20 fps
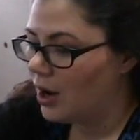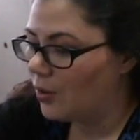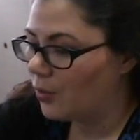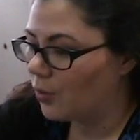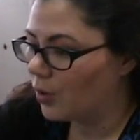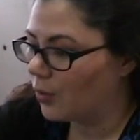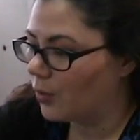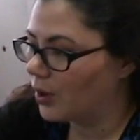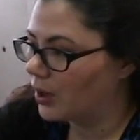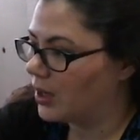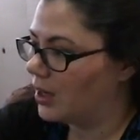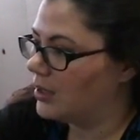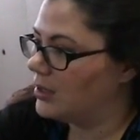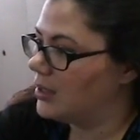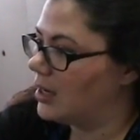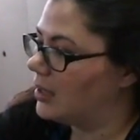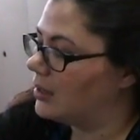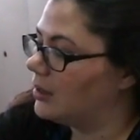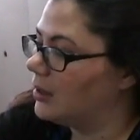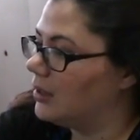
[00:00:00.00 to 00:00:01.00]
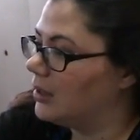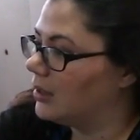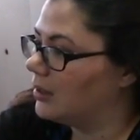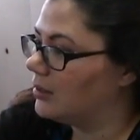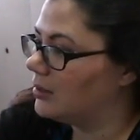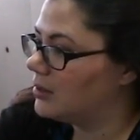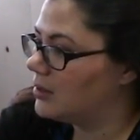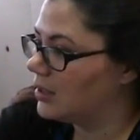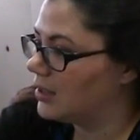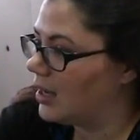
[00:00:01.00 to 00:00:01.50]
we're working daily
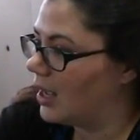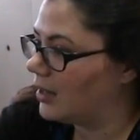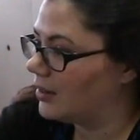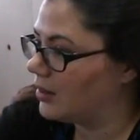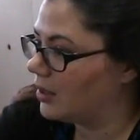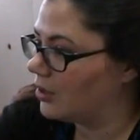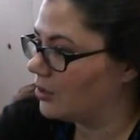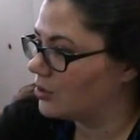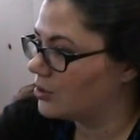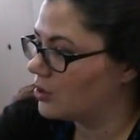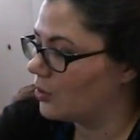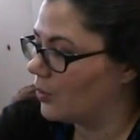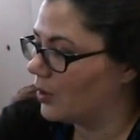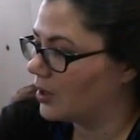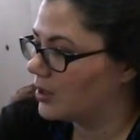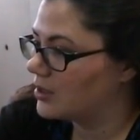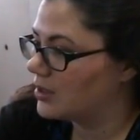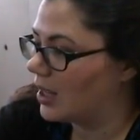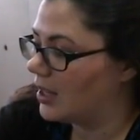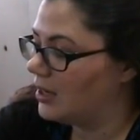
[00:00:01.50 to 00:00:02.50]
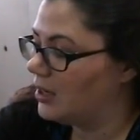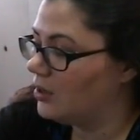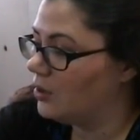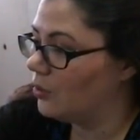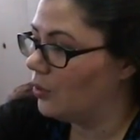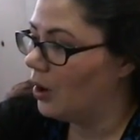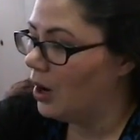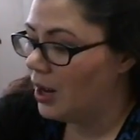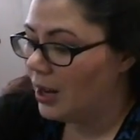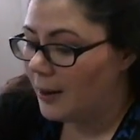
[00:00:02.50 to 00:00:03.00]
to, to get there. So we're excited.
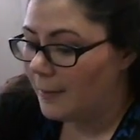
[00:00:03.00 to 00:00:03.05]
And